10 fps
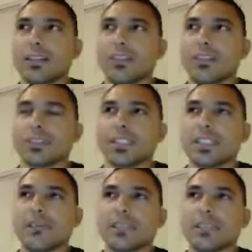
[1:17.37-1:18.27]
use
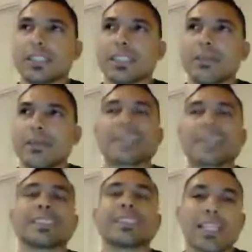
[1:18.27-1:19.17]
it, for example,
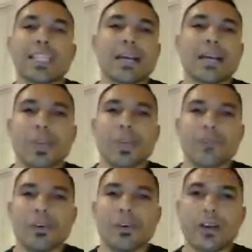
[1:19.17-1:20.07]
as a snack
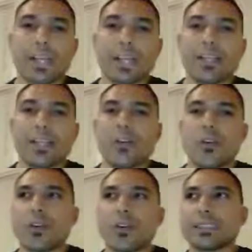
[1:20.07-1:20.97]
mid-morning
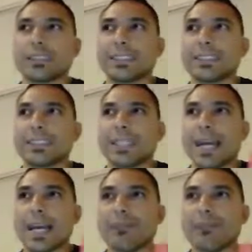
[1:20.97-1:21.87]
or as a
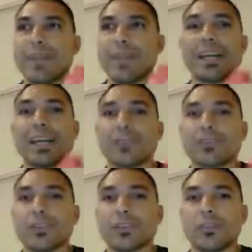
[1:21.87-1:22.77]
snack
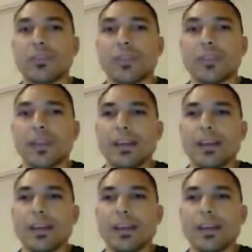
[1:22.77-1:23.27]
mid-afternoon,